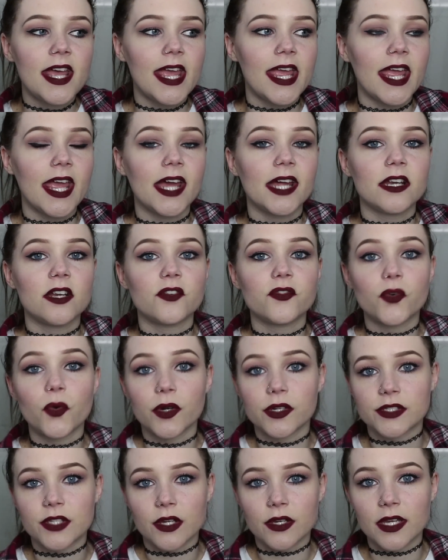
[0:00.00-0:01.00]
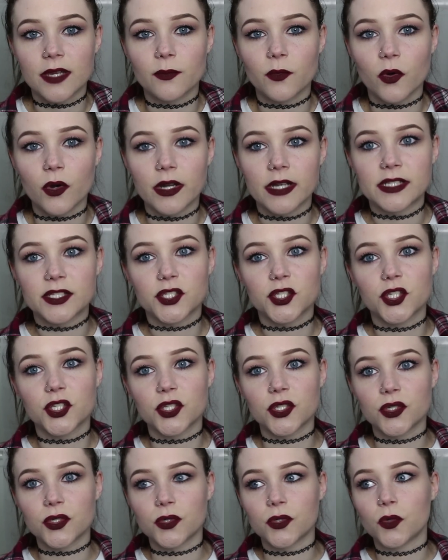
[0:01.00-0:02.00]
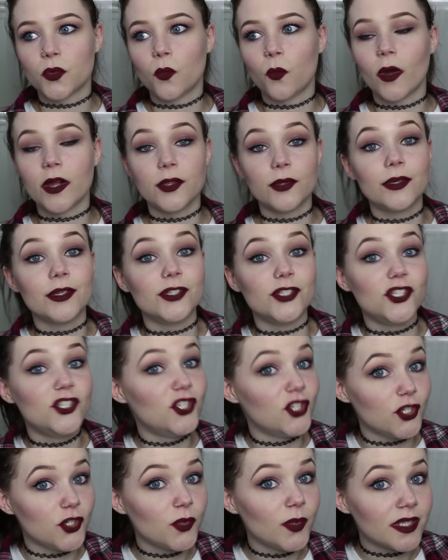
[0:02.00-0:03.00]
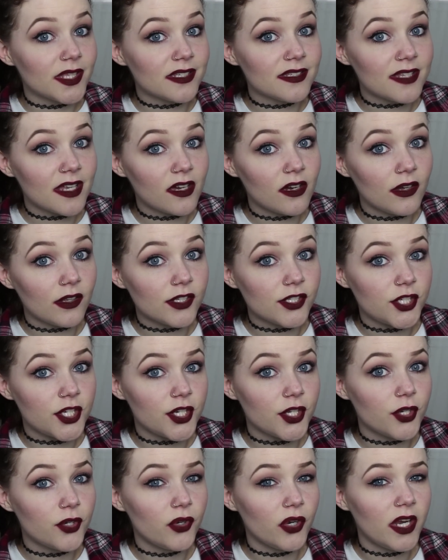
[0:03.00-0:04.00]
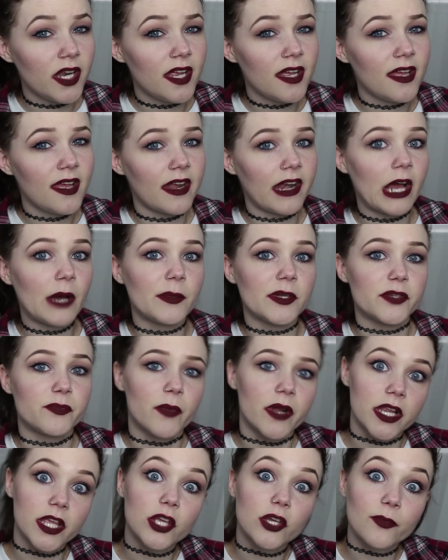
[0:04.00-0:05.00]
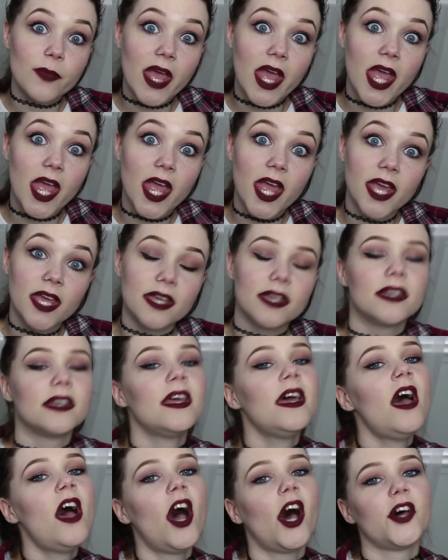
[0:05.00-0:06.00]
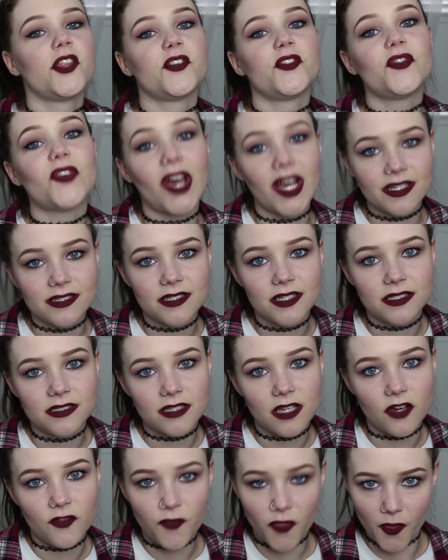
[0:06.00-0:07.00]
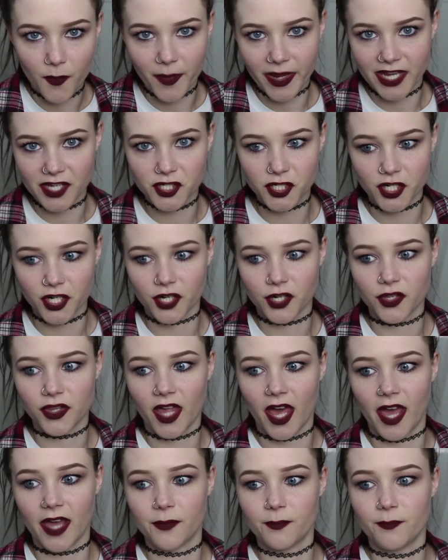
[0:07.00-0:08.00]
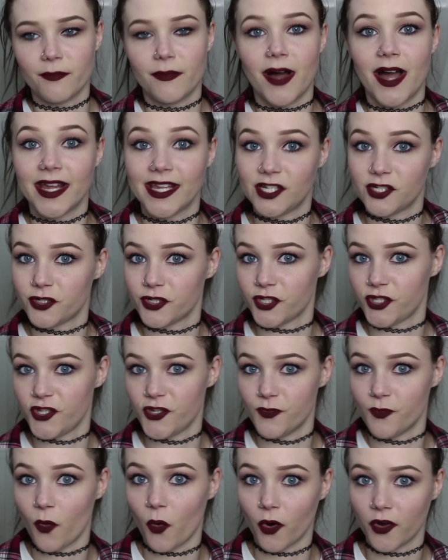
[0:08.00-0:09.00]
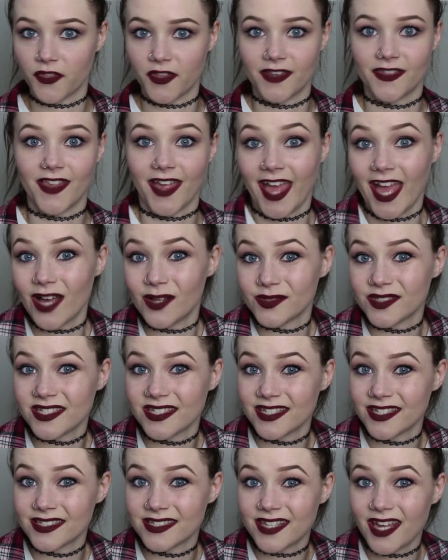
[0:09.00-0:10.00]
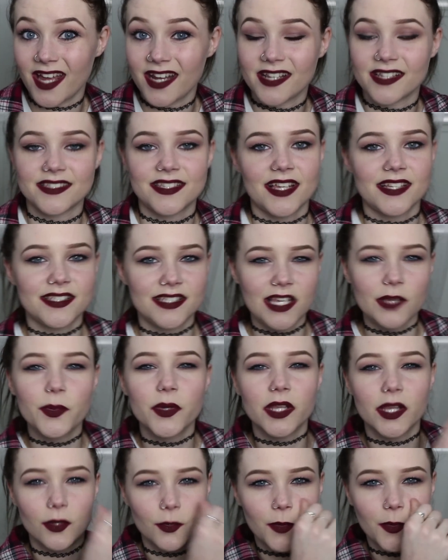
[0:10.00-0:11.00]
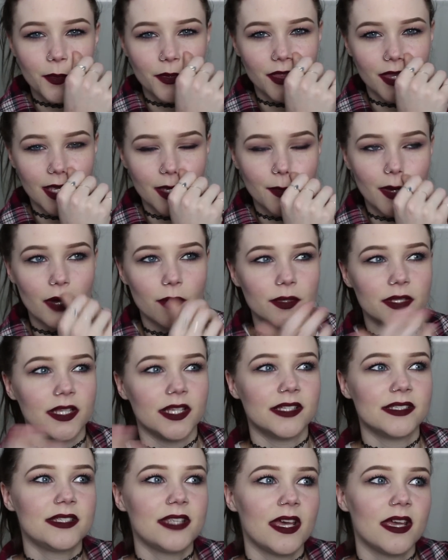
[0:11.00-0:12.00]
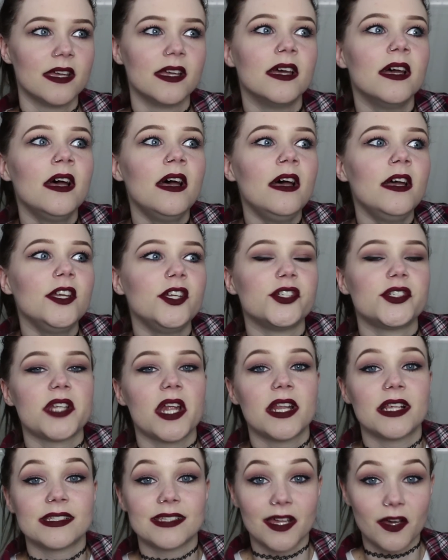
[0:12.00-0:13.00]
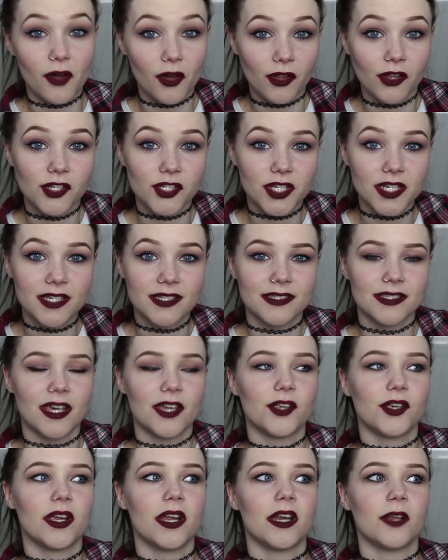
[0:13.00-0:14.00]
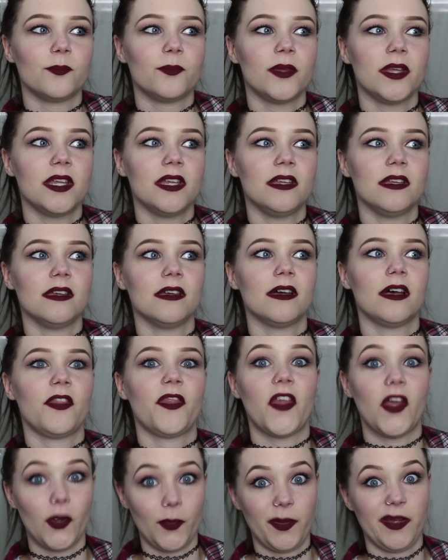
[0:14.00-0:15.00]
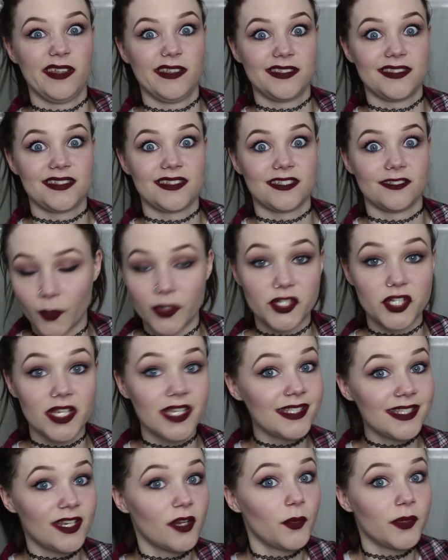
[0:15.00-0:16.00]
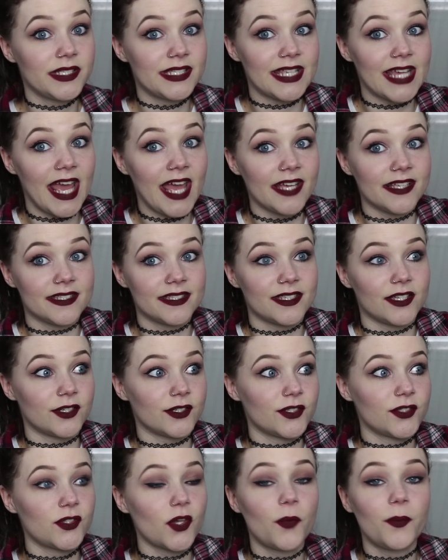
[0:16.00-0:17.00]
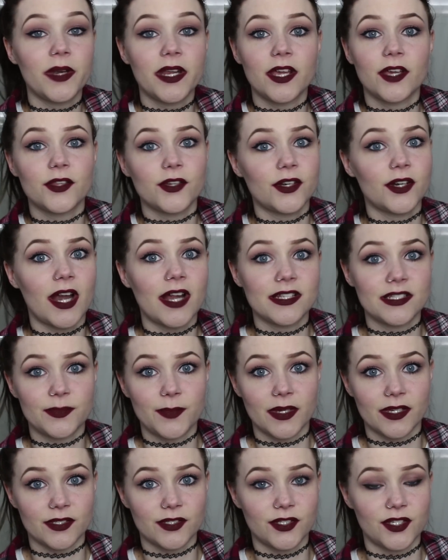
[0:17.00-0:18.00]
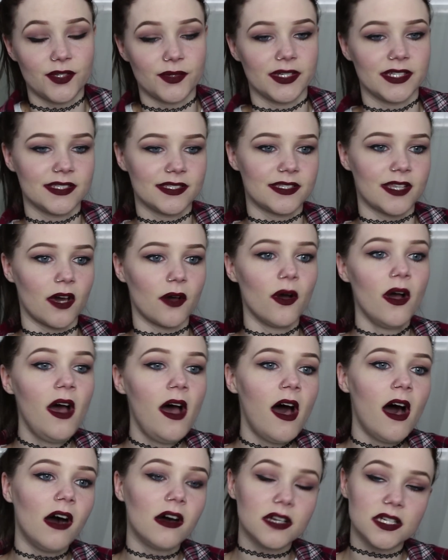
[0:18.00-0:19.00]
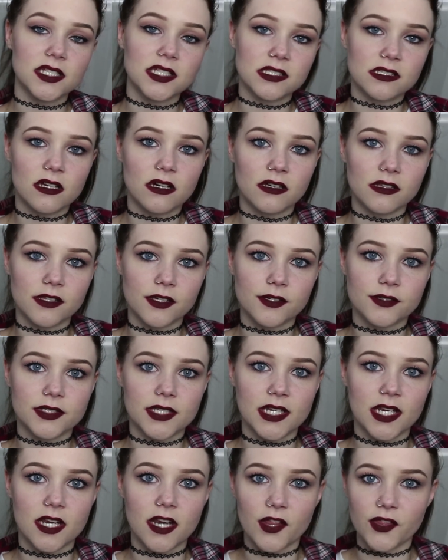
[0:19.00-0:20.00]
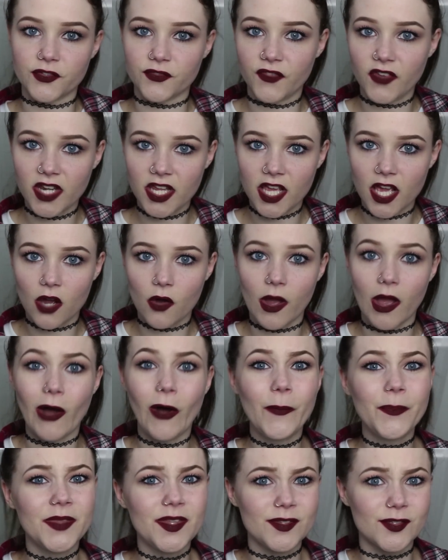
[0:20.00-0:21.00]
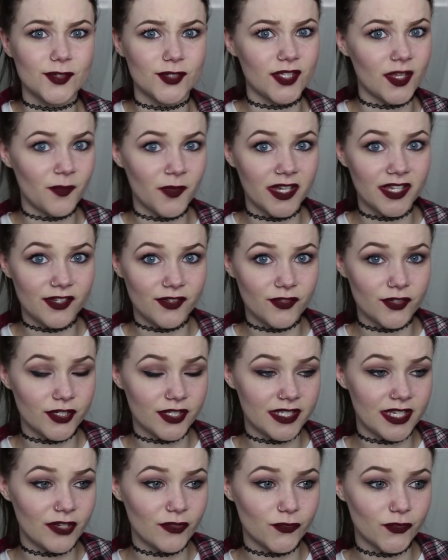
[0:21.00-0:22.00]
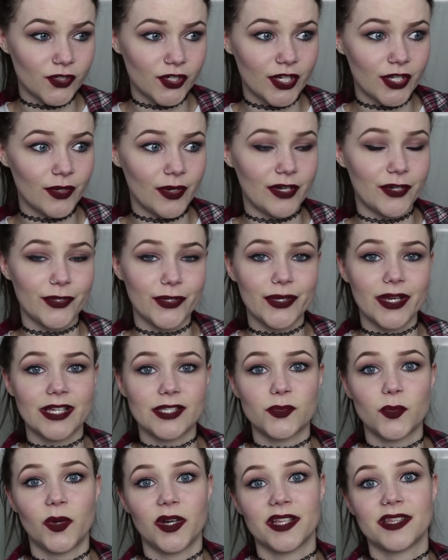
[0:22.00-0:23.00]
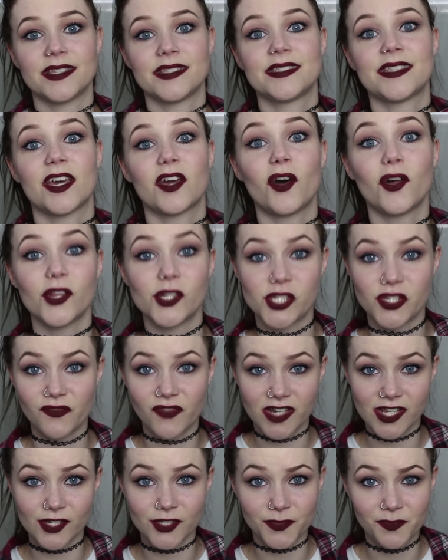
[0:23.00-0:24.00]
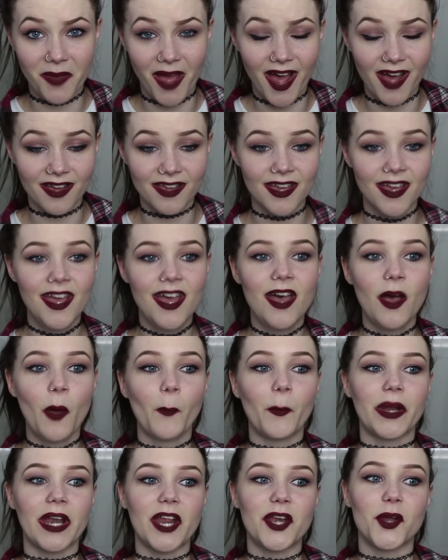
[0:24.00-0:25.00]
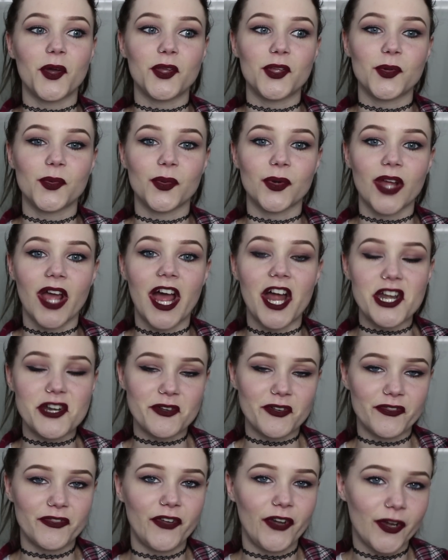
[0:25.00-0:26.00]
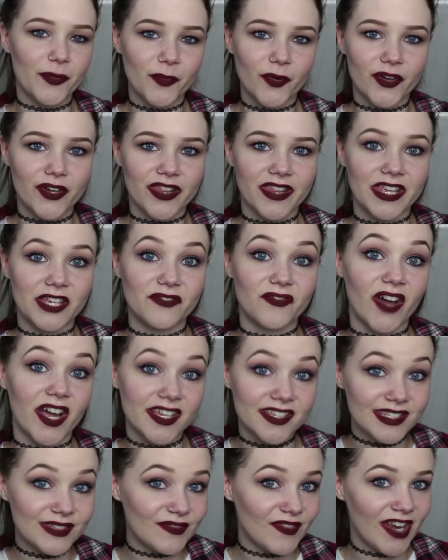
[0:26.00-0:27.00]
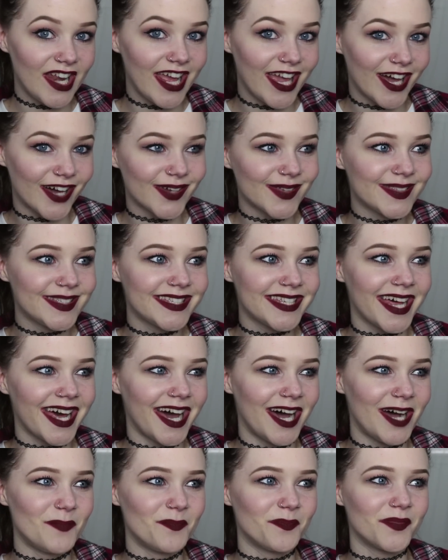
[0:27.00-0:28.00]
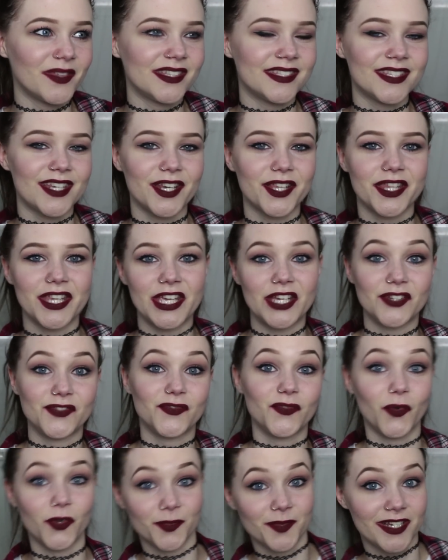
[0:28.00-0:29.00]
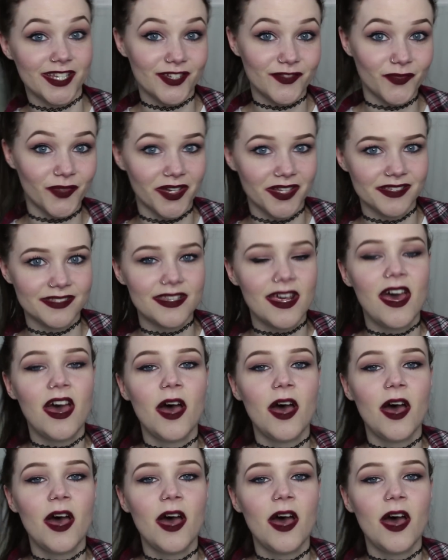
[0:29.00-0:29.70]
And of course I'll get more into what you can do with the psychology degree and how much money you make and other facets of the major that might interest you more than the counseling side, because that's typically what people think about when they say you're studying psychology, is that you're going to be a therapist, which isn't always the case. There's so many other aspects to it. So I'll get into all those in another video. I hope these are somewhat interesting for you. I know you guys wanted the psychology videos back, but I know you were kind of referring more to the advice videos instead of the informative ones.